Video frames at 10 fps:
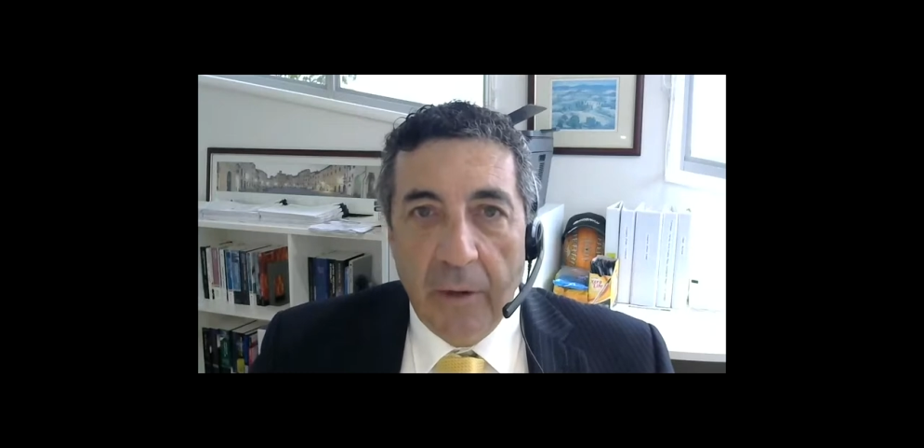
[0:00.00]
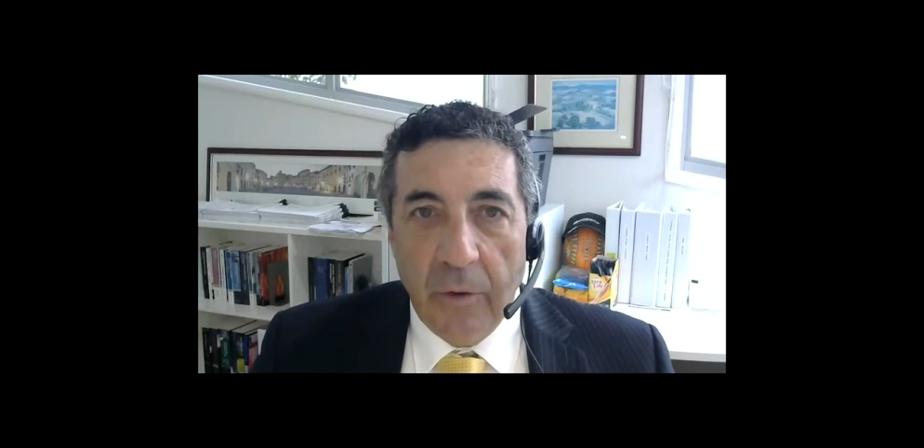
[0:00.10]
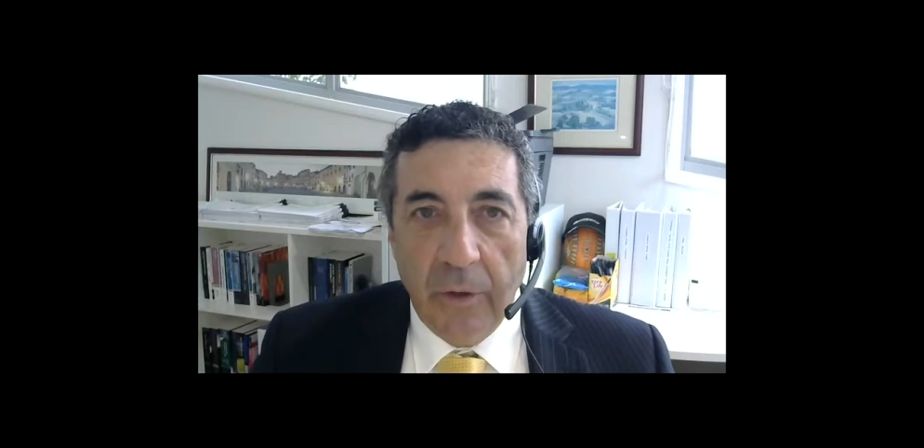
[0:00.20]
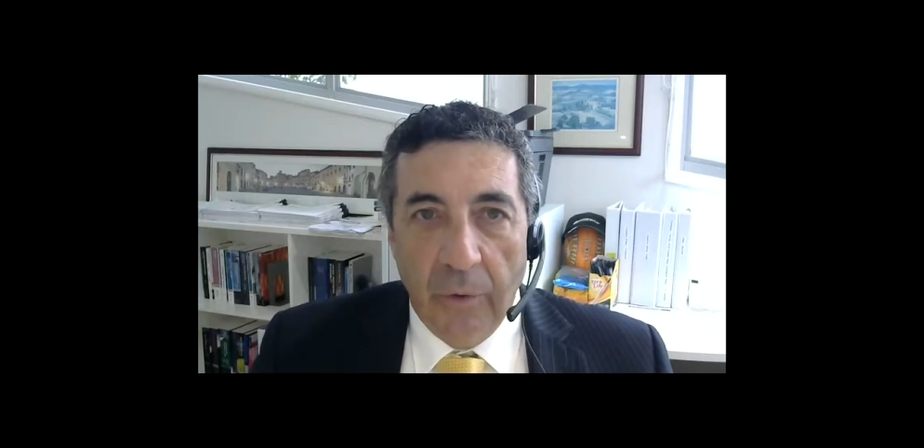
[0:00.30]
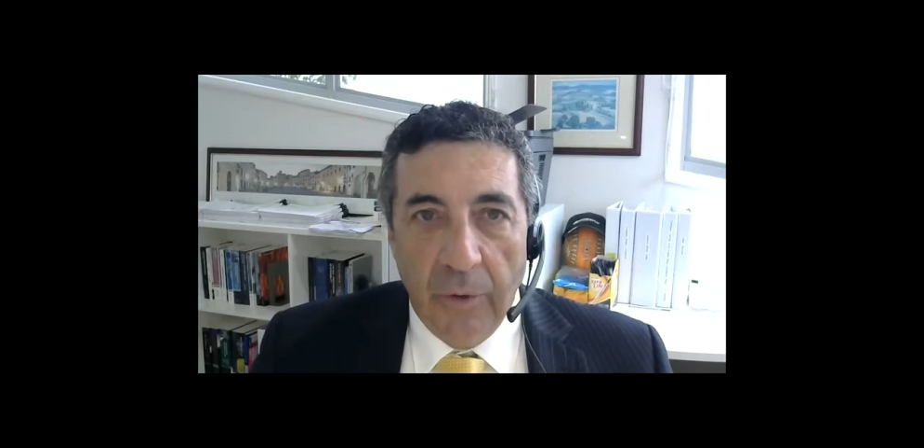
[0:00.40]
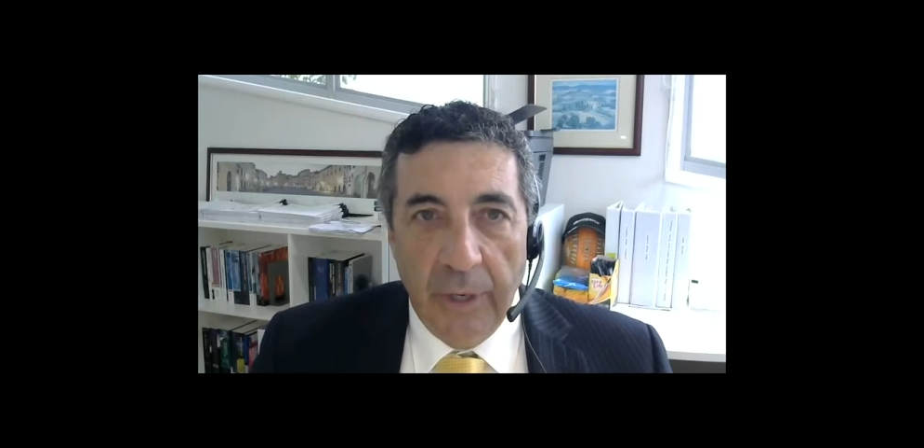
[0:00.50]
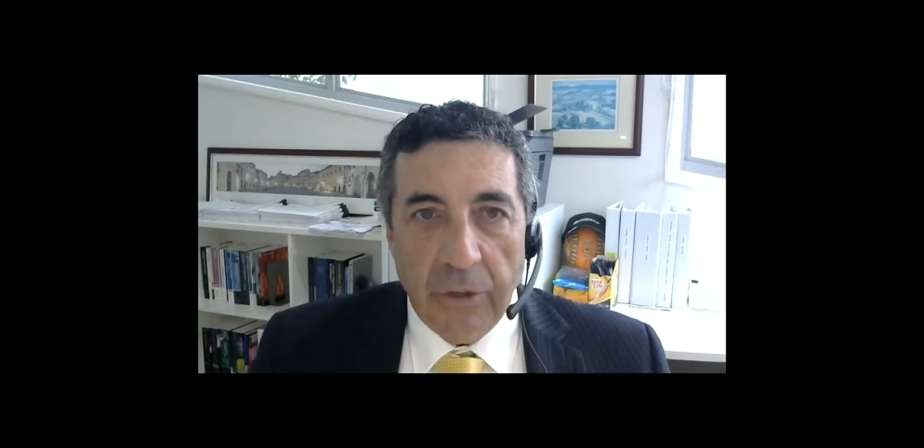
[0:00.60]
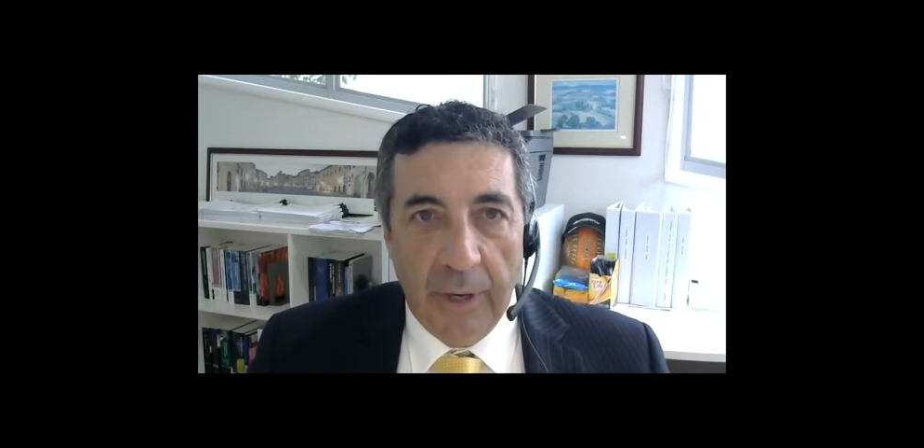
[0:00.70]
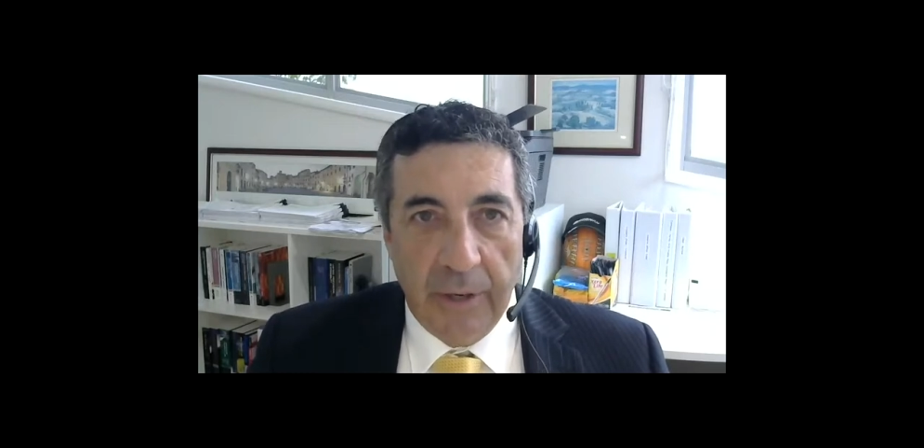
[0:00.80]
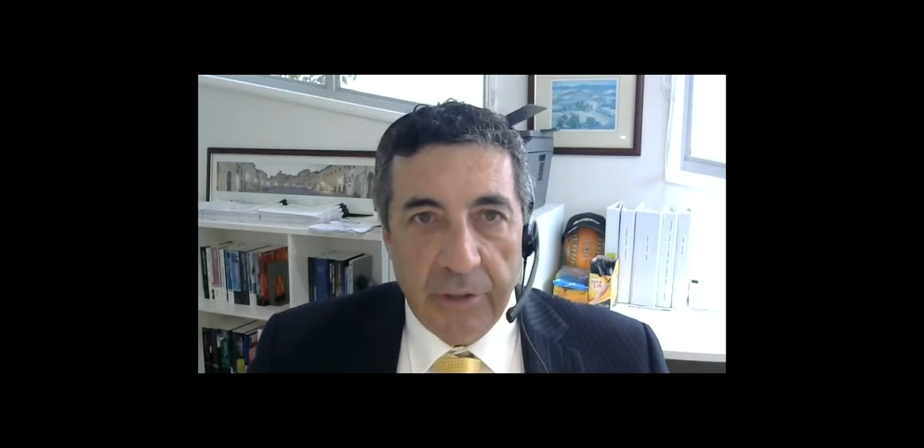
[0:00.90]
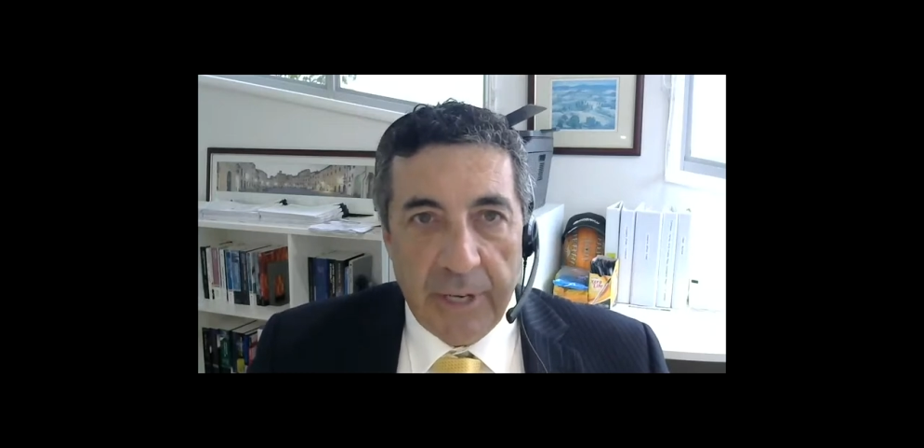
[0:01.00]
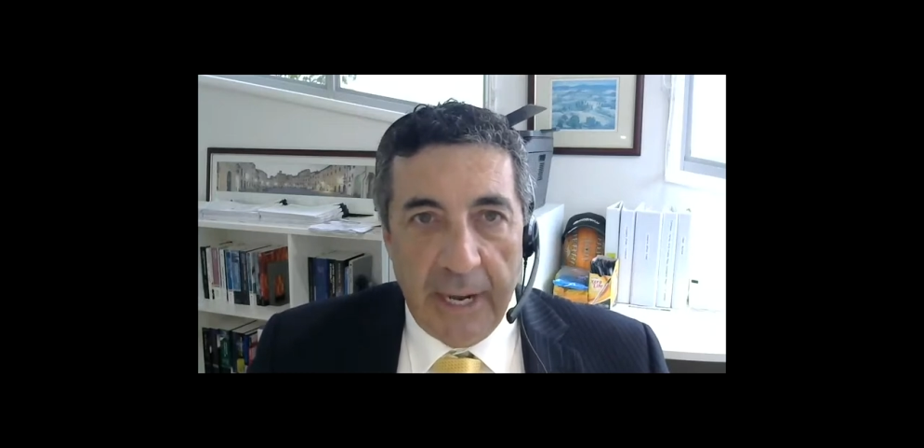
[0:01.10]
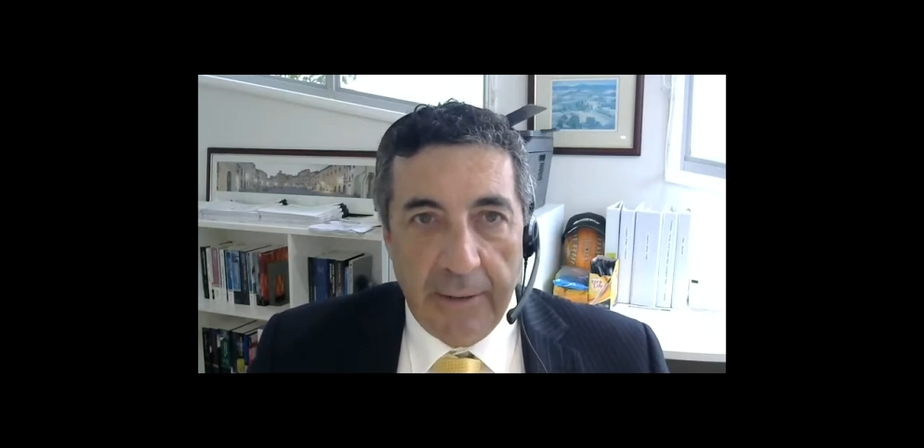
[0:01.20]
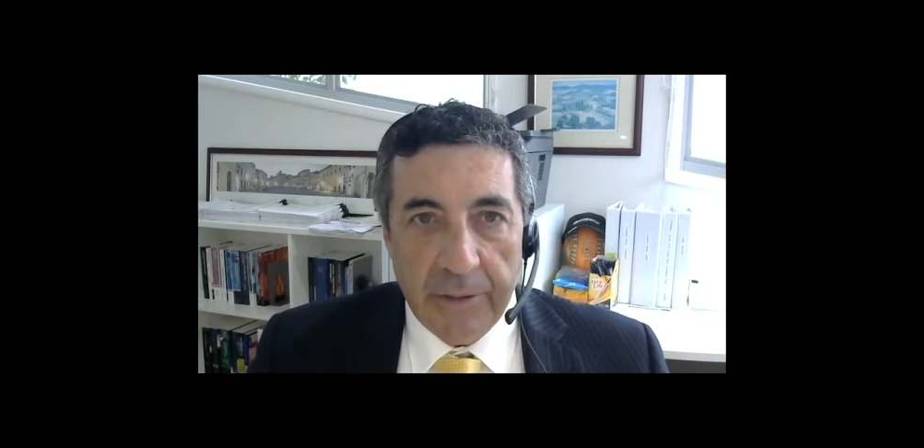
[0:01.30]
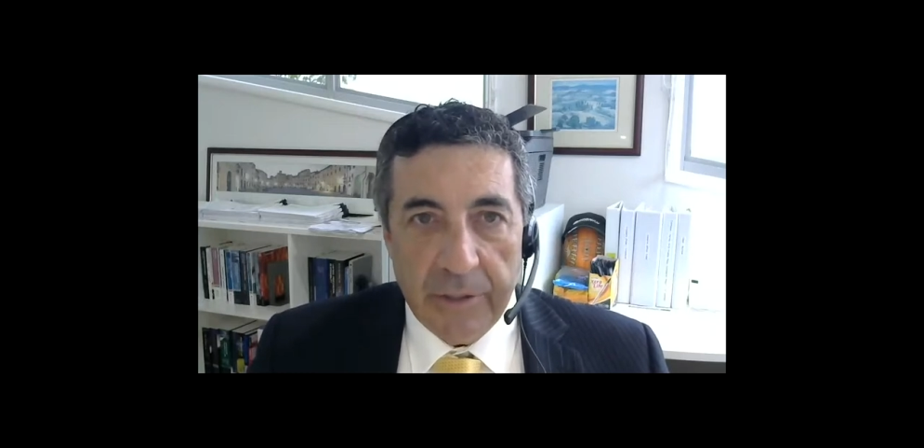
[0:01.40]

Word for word: You'll need to understand